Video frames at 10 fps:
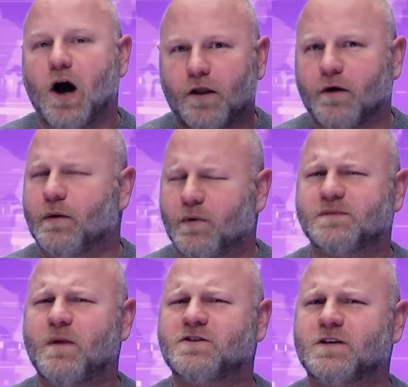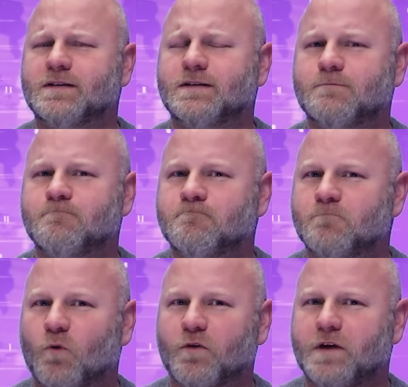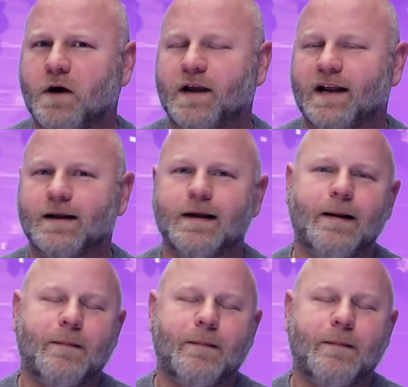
Although it was mentioned, worth noting,